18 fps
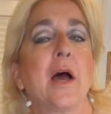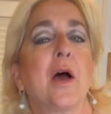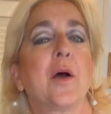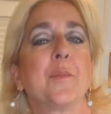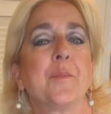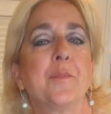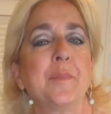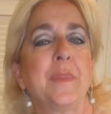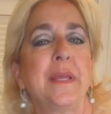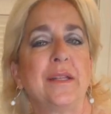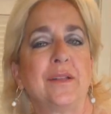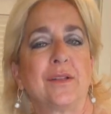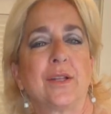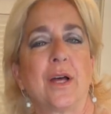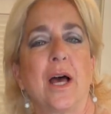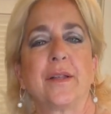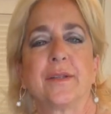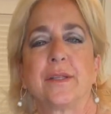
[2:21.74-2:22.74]
meat
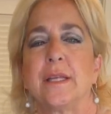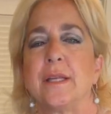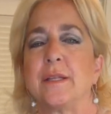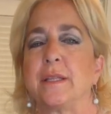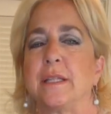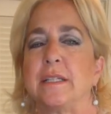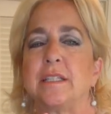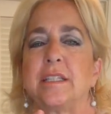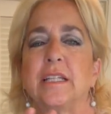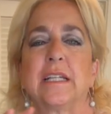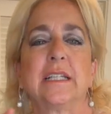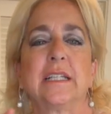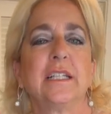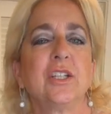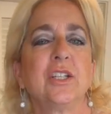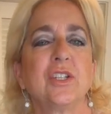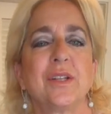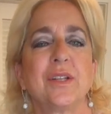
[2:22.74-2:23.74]
sauce is a
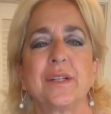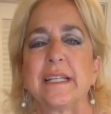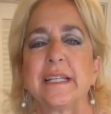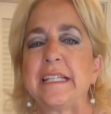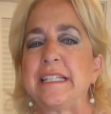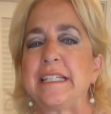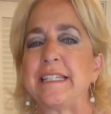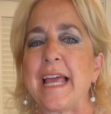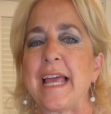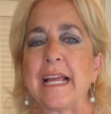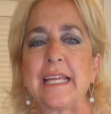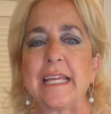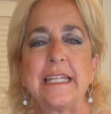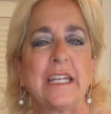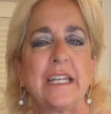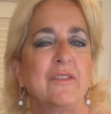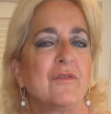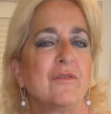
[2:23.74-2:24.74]
deliciously
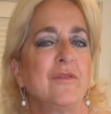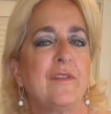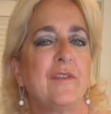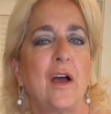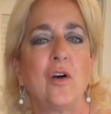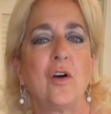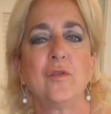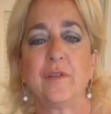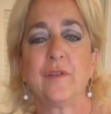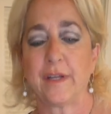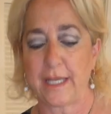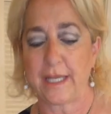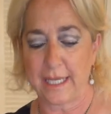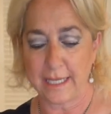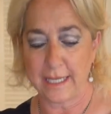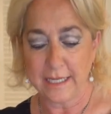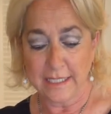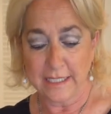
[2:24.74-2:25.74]
decadent,
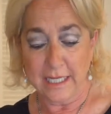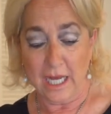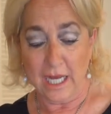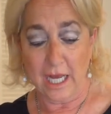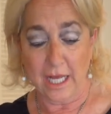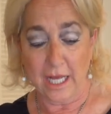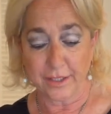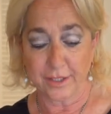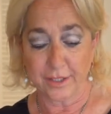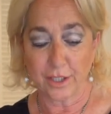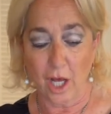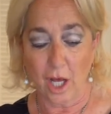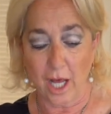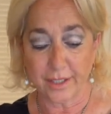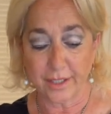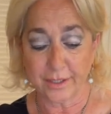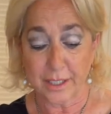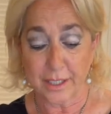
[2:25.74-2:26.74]
velvety
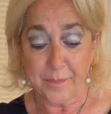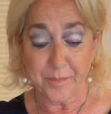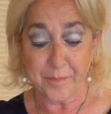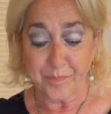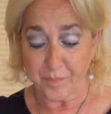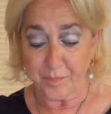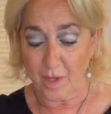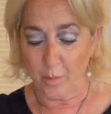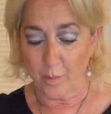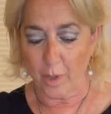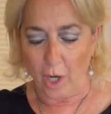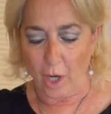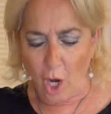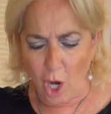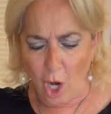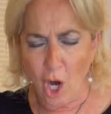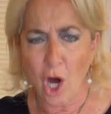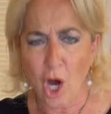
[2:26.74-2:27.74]
sauce where
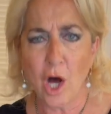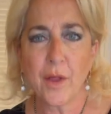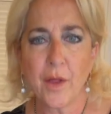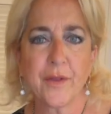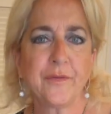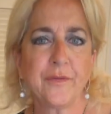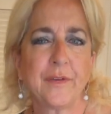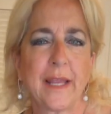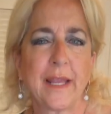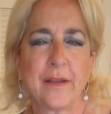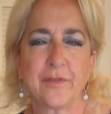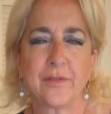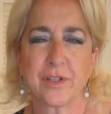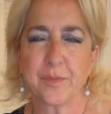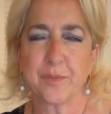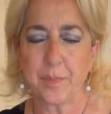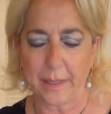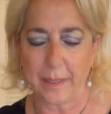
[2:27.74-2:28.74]
all the
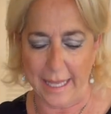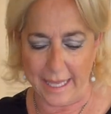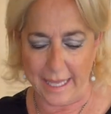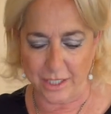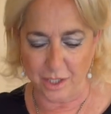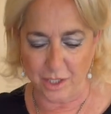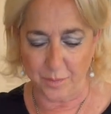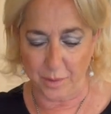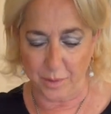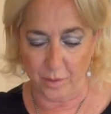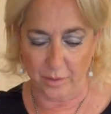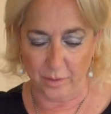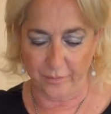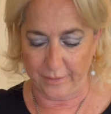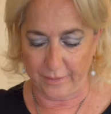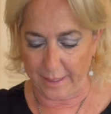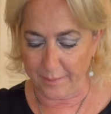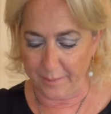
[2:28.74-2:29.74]
flavors blend
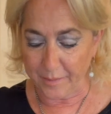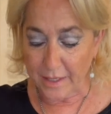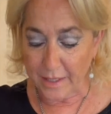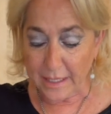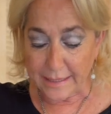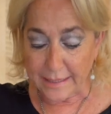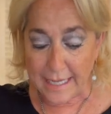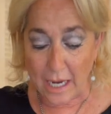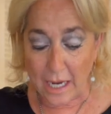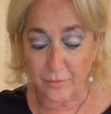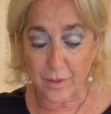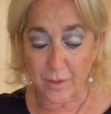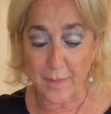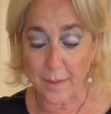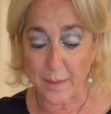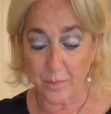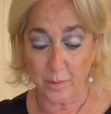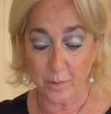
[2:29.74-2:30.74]
beautifully. Now
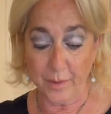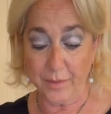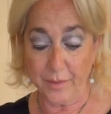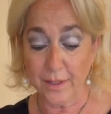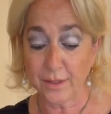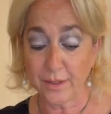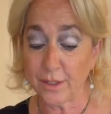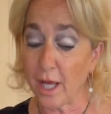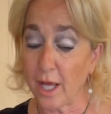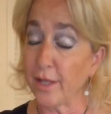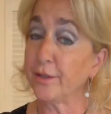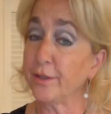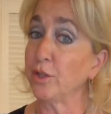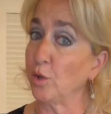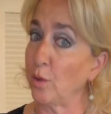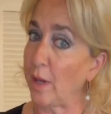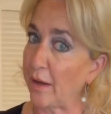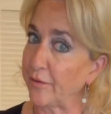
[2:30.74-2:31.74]
remember, with this sauce,
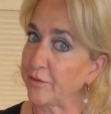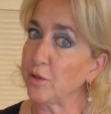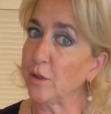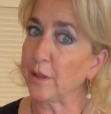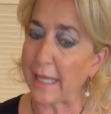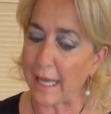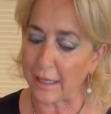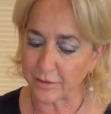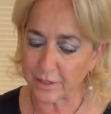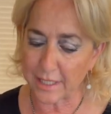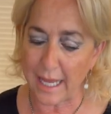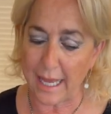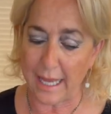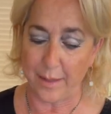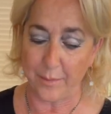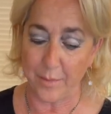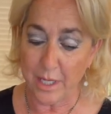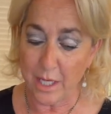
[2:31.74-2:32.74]
you have to allow
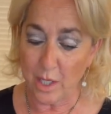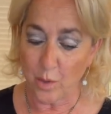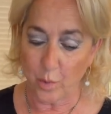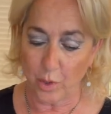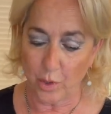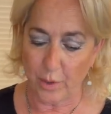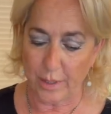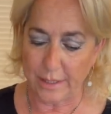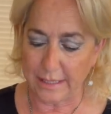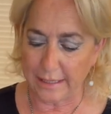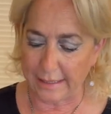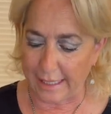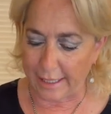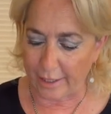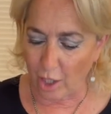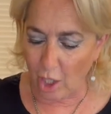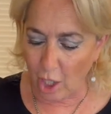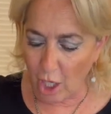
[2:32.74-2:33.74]
time. We're going to
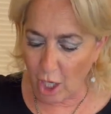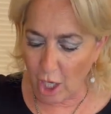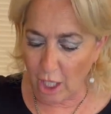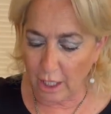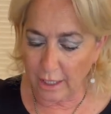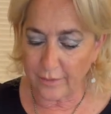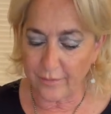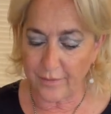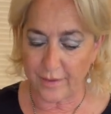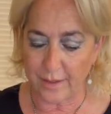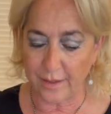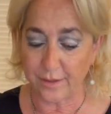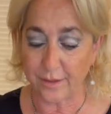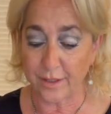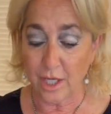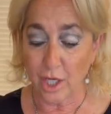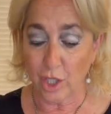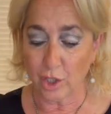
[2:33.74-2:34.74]
let all of
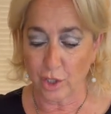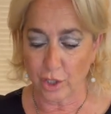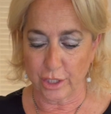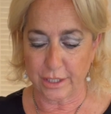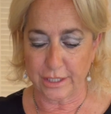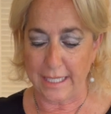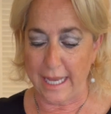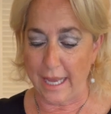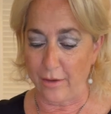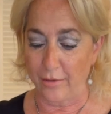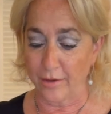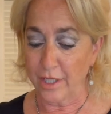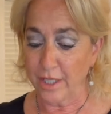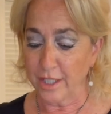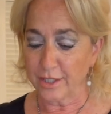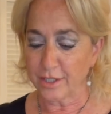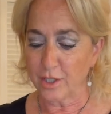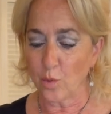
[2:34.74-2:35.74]
this cook down.
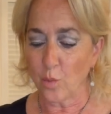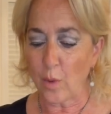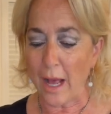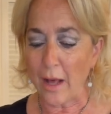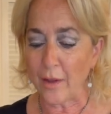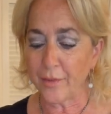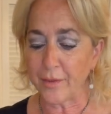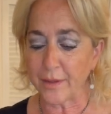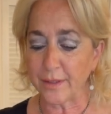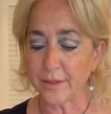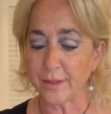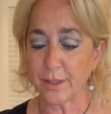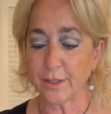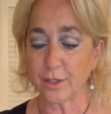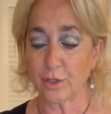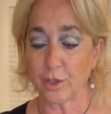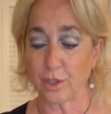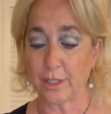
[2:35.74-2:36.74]
So while this
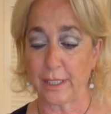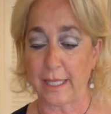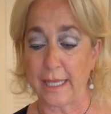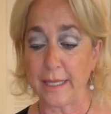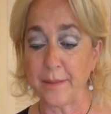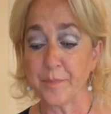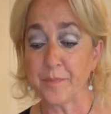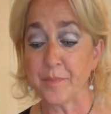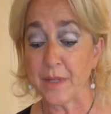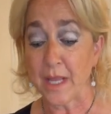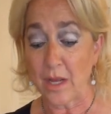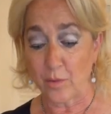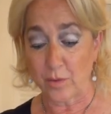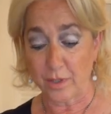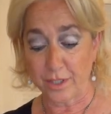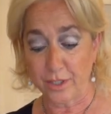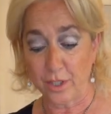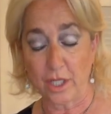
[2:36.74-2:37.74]
is cooking or
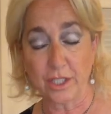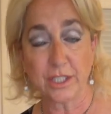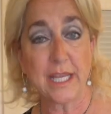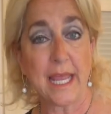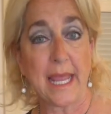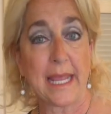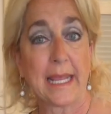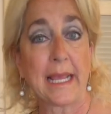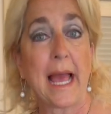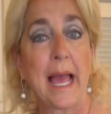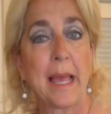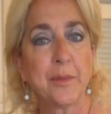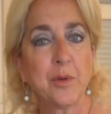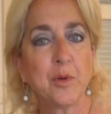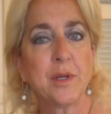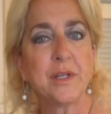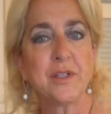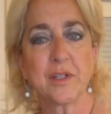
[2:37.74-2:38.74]
sauteing, I'm
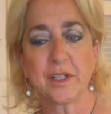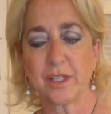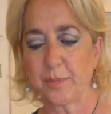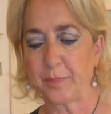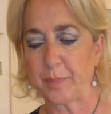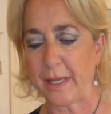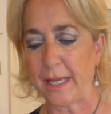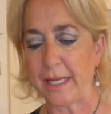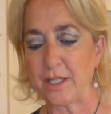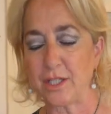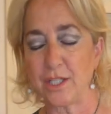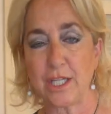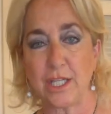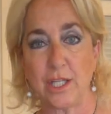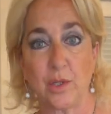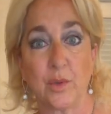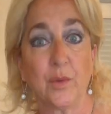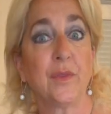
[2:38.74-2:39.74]
going to explain to
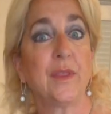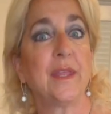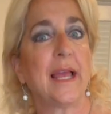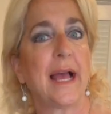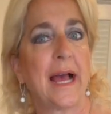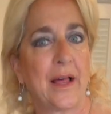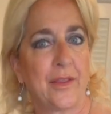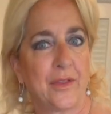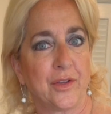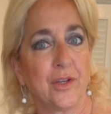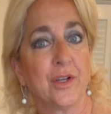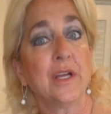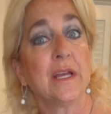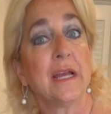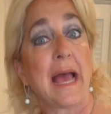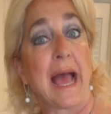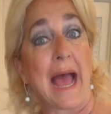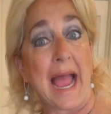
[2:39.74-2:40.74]
you the other
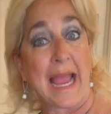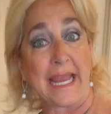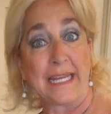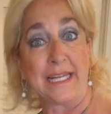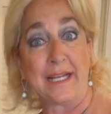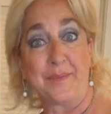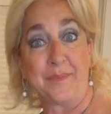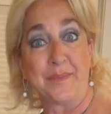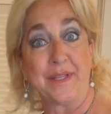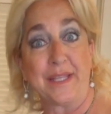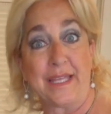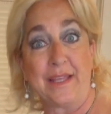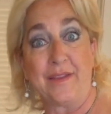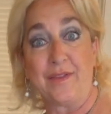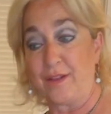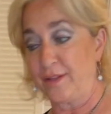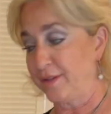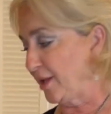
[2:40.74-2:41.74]
items
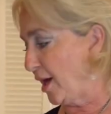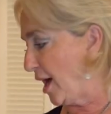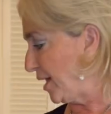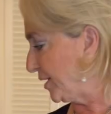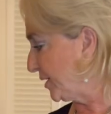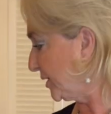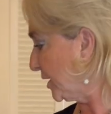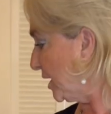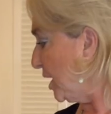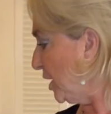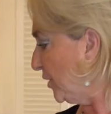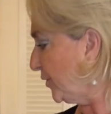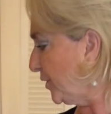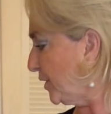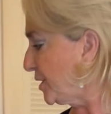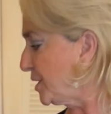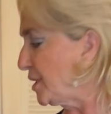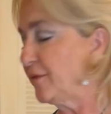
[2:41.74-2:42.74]
in the sauce.
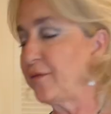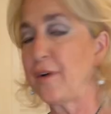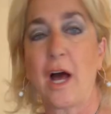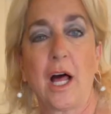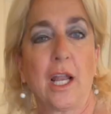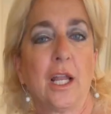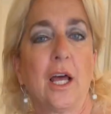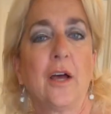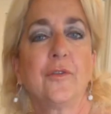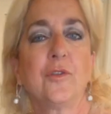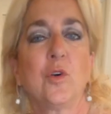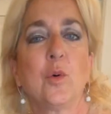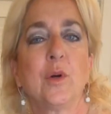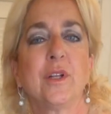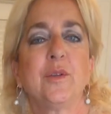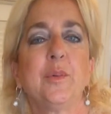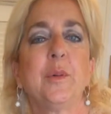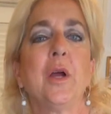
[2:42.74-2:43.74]
First of all, of
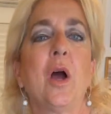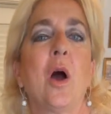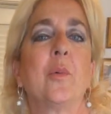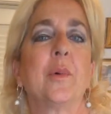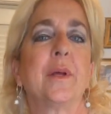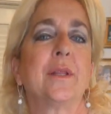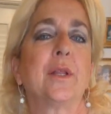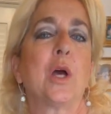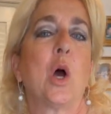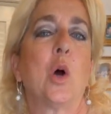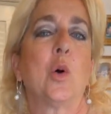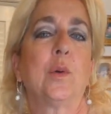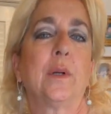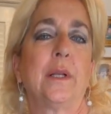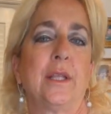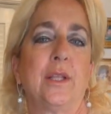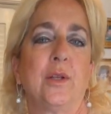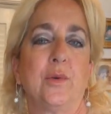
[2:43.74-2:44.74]
course, we always
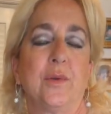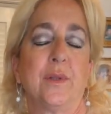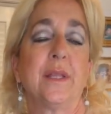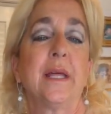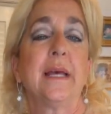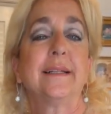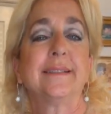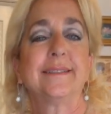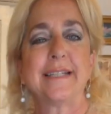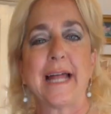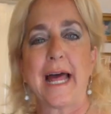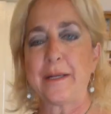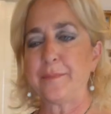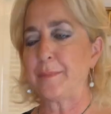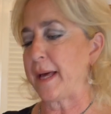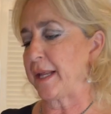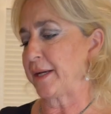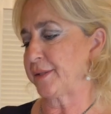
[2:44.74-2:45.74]
only use San
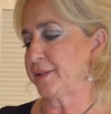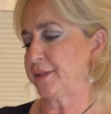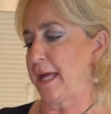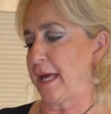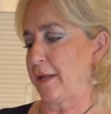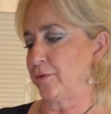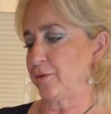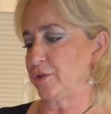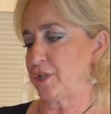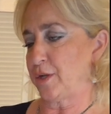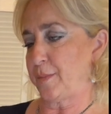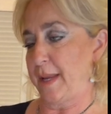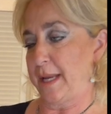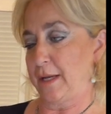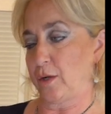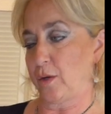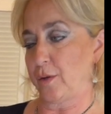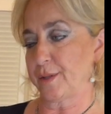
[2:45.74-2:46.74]
Marzano
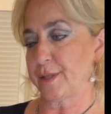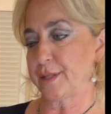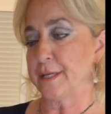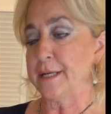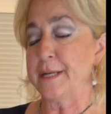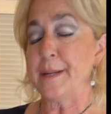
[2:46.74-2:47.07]
tomatoes.